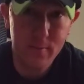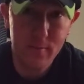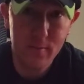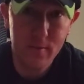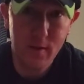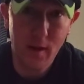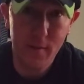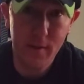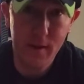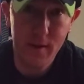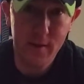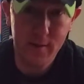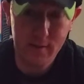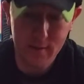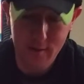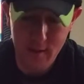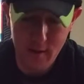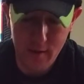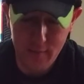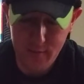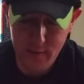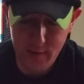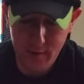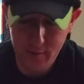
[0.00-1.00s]
I mean,
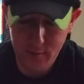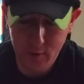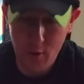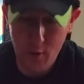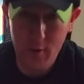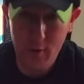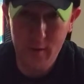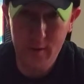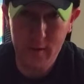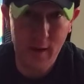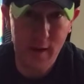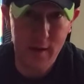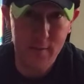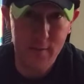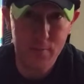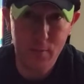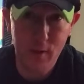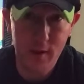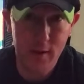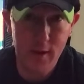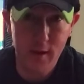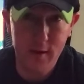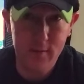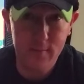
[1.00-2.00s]
if you go
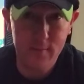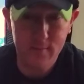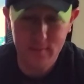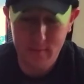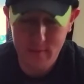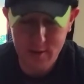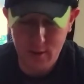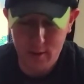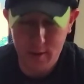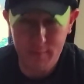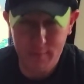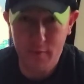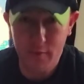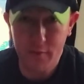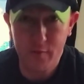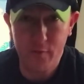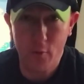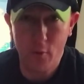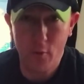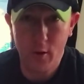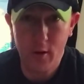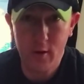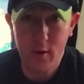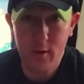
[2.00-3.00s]
play to level
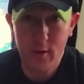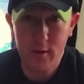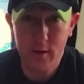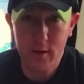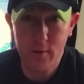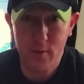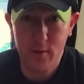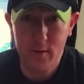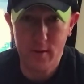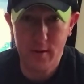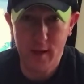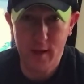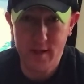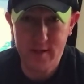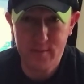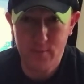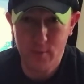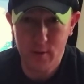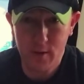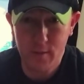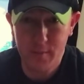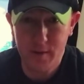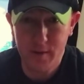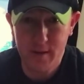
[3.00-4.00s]
4, I think that's
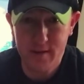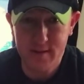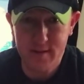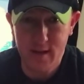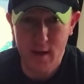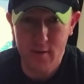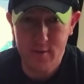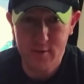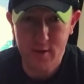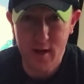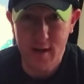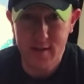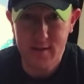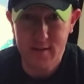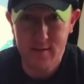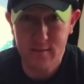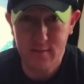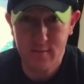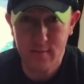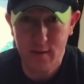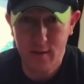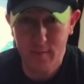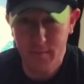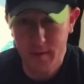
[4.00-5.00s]
one of the best soundtracks
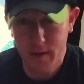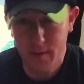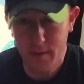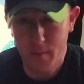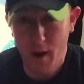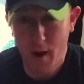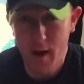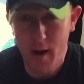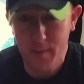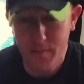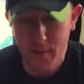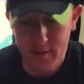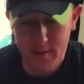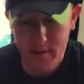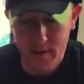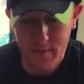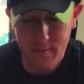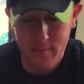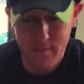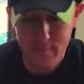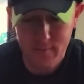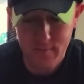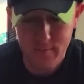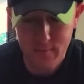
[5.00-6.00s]
in my
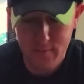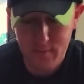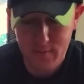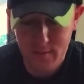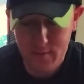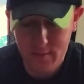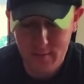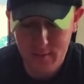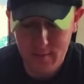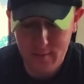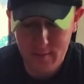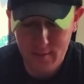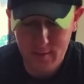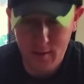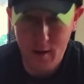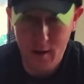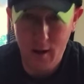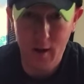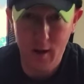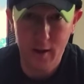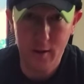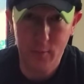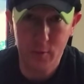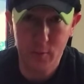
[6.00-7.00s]
opinion.
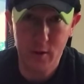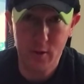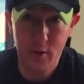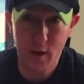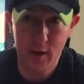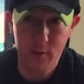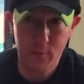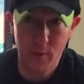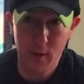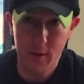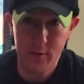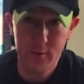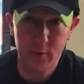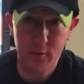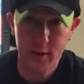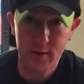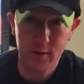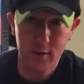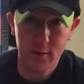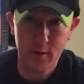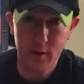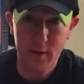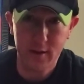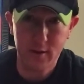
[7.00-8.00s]
When you're running through
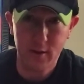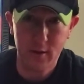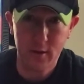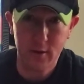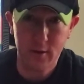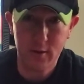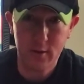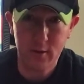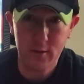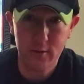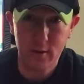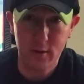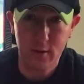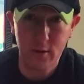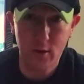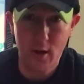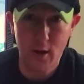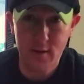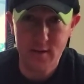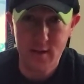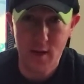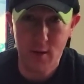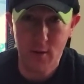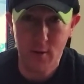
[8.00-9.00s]
the
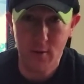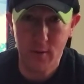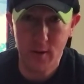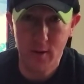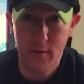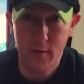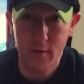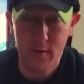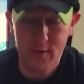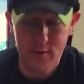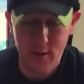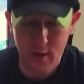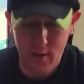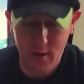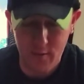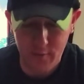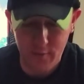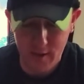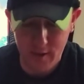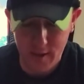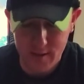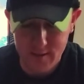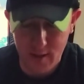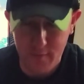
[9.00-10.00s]
clock tower or whatever and trying to
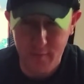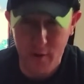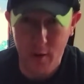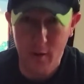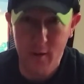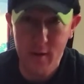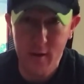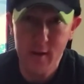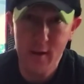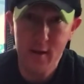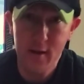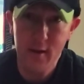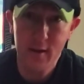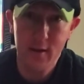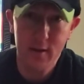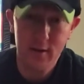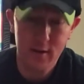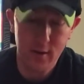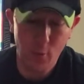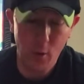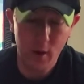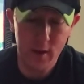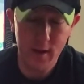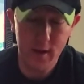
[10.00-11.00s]
figure that stuff out.
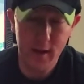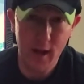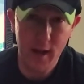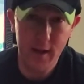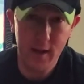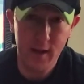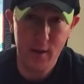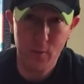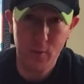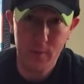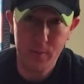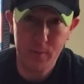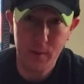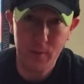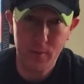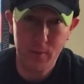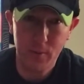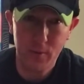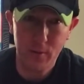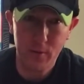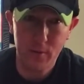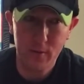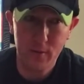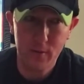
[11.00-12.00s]
The one thing I think what
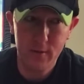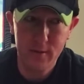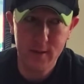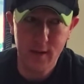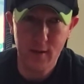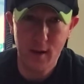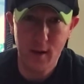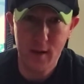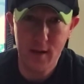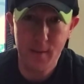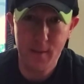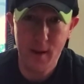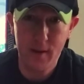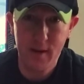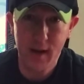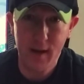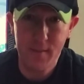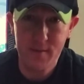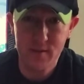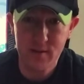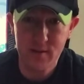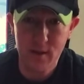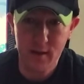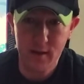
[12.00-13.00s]
people didn't like about the
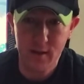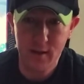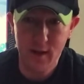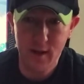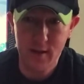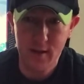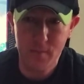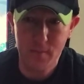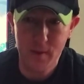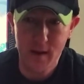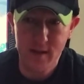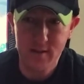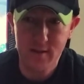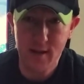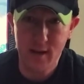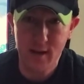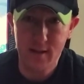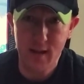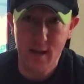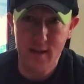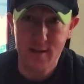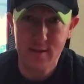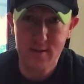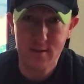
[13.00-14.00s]
game is you had to mix
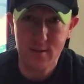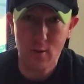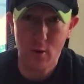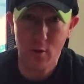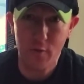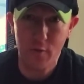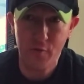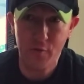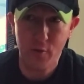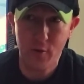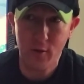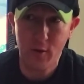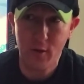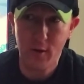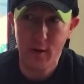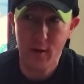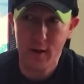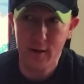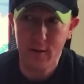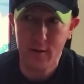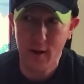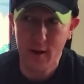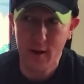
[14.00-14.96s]
that sulfur and